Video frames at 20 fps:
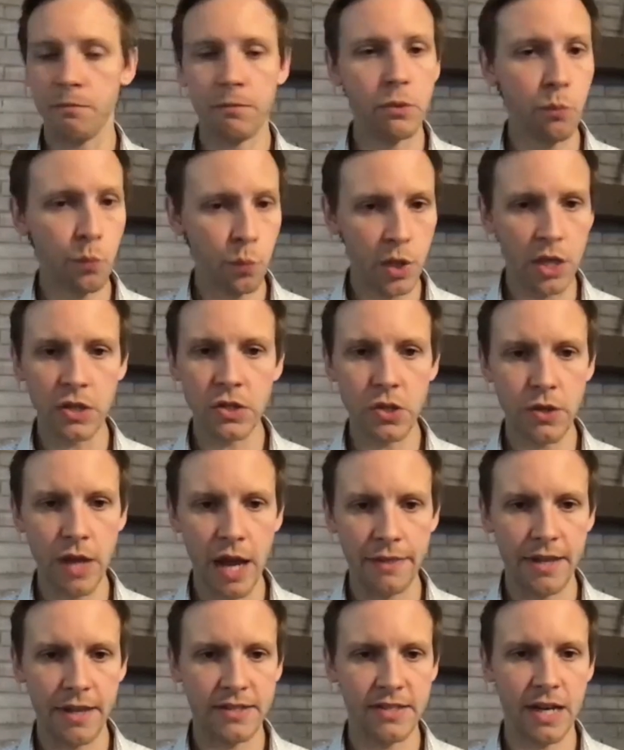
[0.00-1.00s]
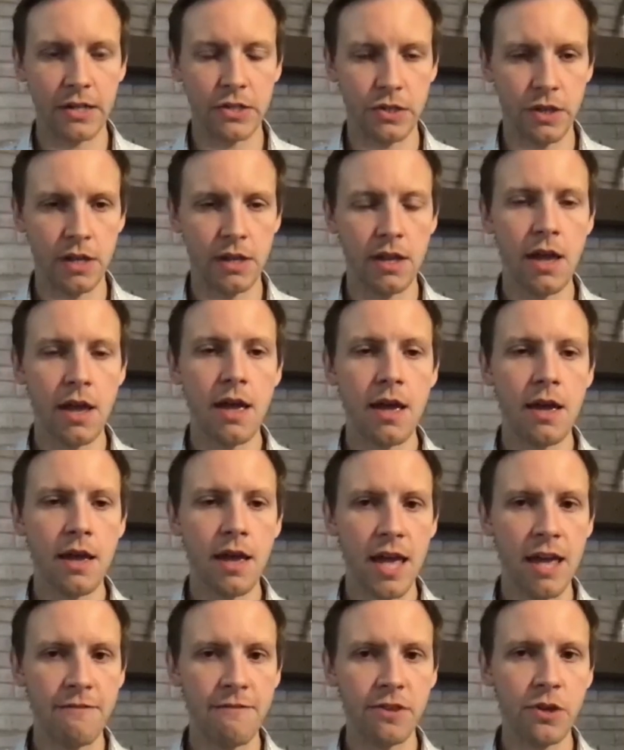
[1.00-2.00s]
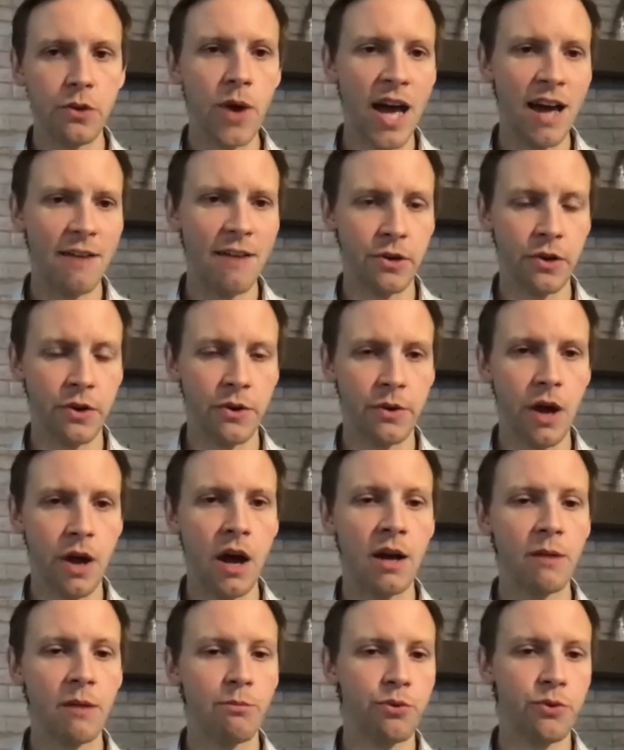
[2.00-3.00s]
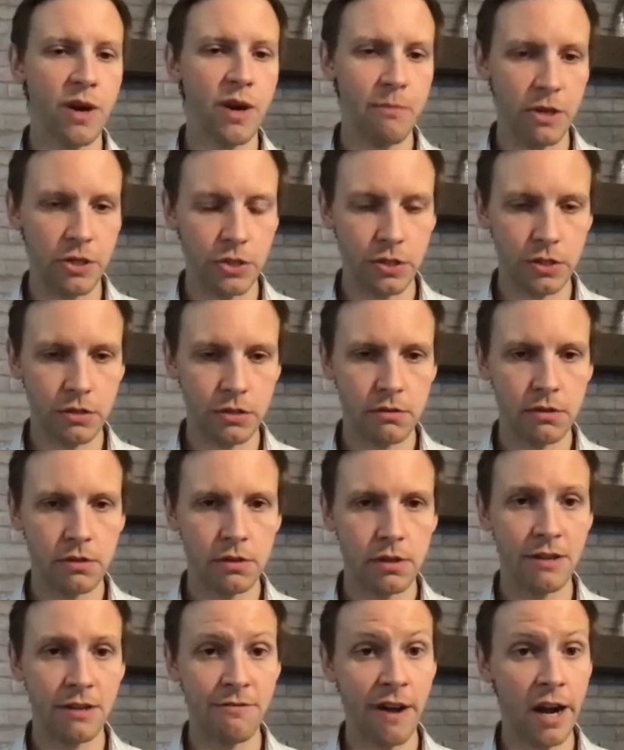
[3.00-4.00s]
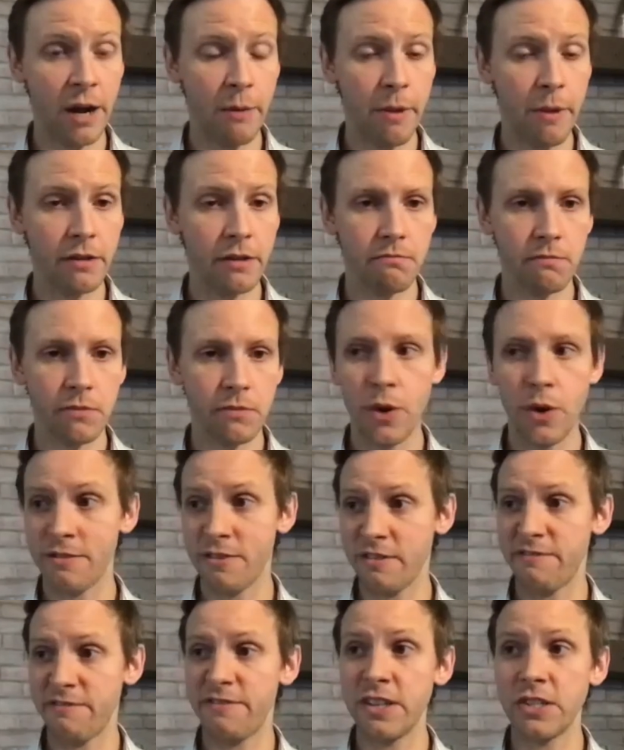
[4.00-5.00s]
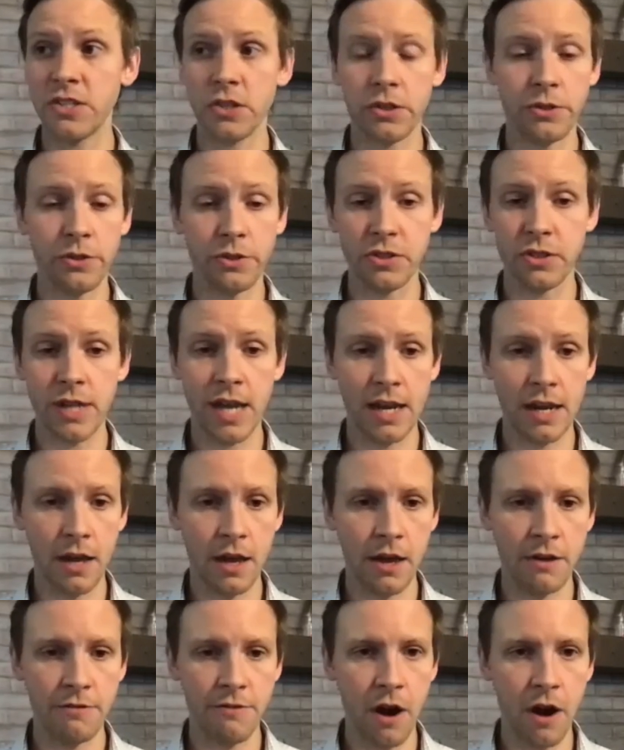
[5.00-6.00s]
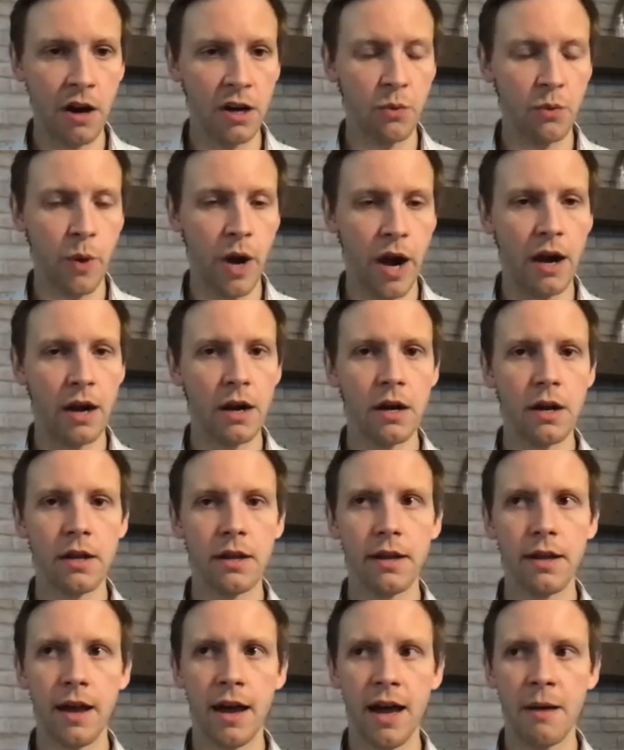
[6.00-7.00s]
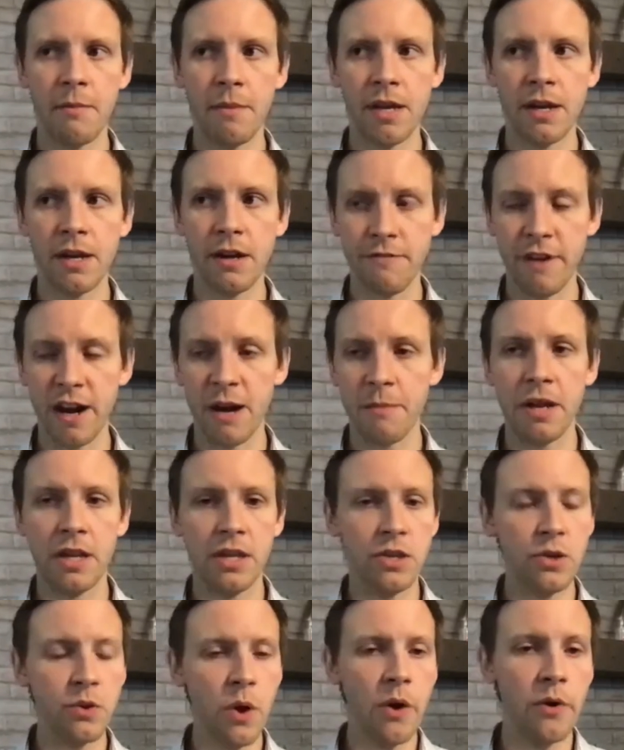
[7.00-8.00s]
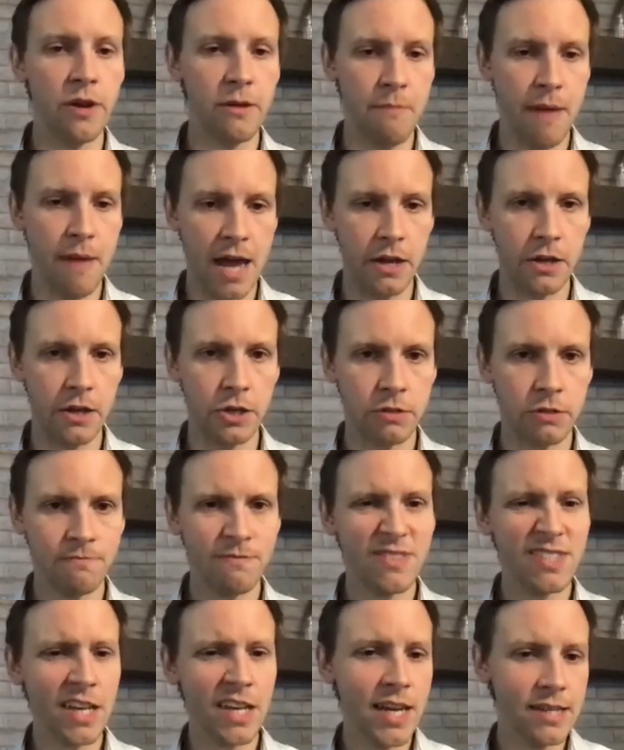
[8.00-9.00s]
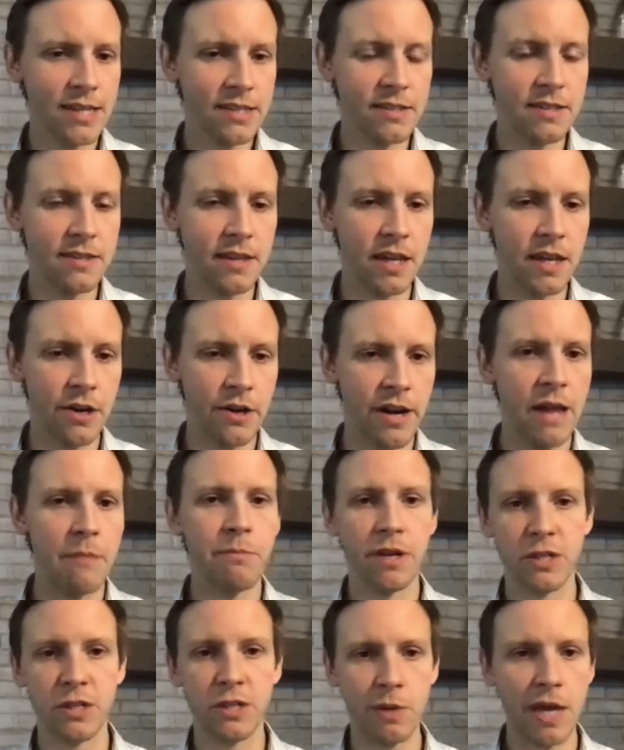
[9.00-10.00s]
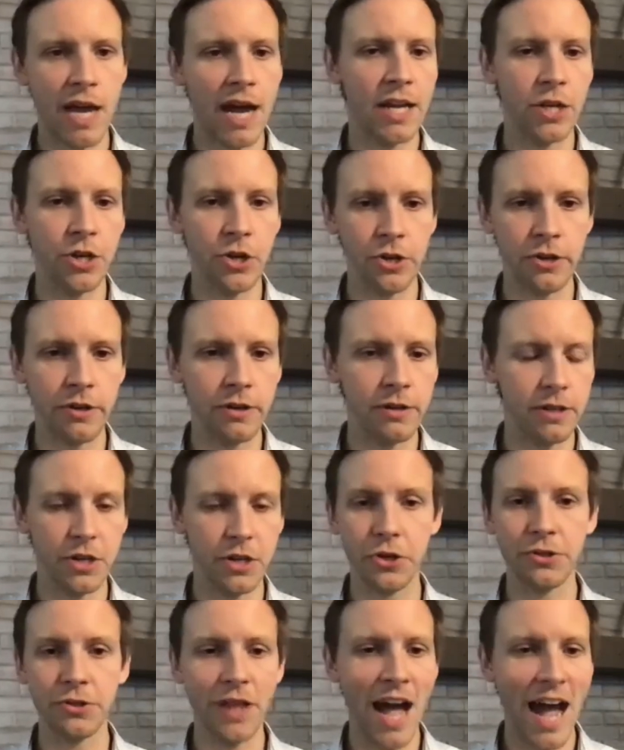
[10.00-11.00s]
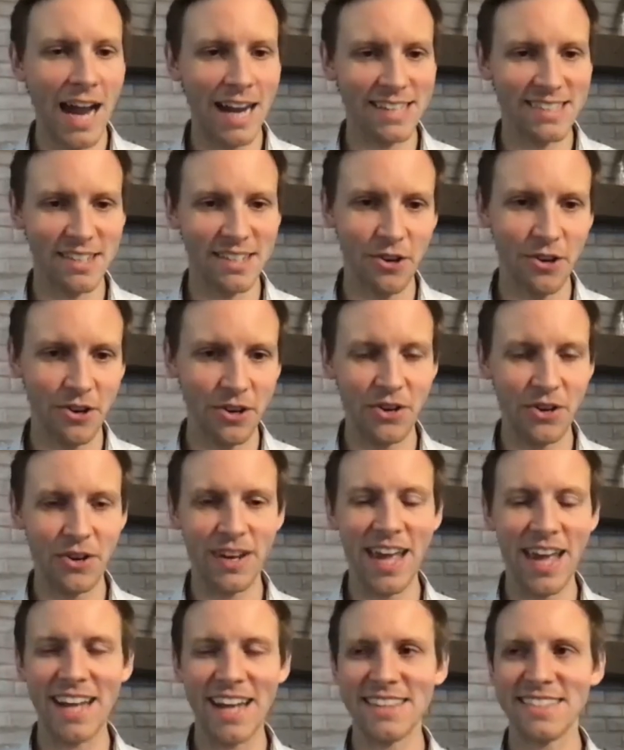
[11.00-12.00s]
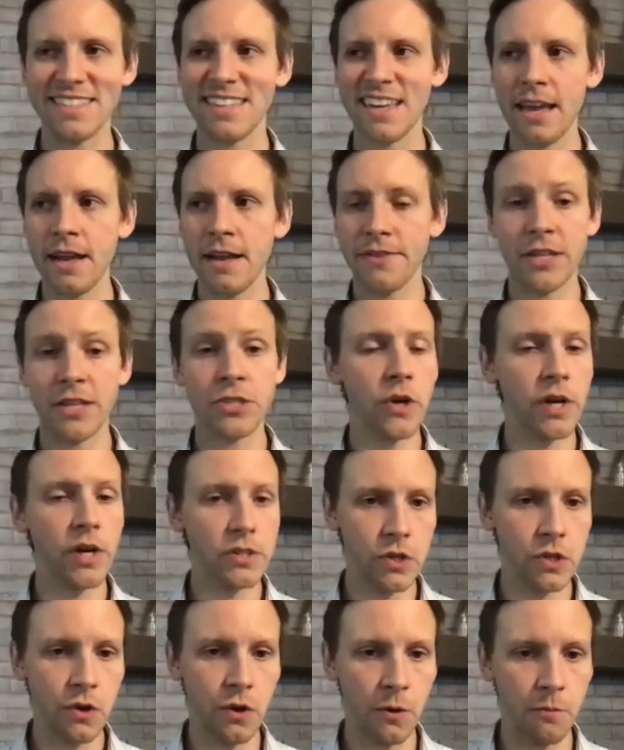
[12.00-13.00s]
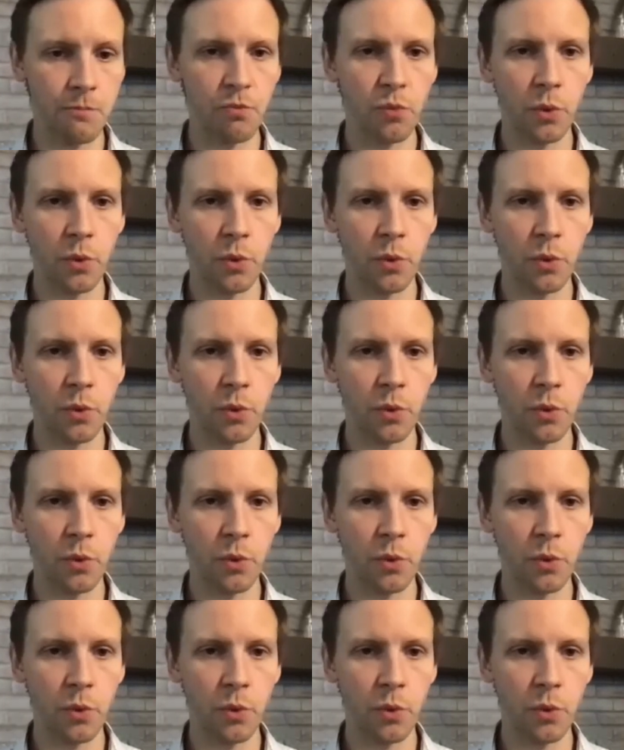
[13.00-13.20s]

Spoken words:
We can do that. That's excellent. If you have your own on-premise environment, you have a physical set of hardware in an environment you own and manage. It's connected to the internet, but it's behind your locks, your gates. That's great too.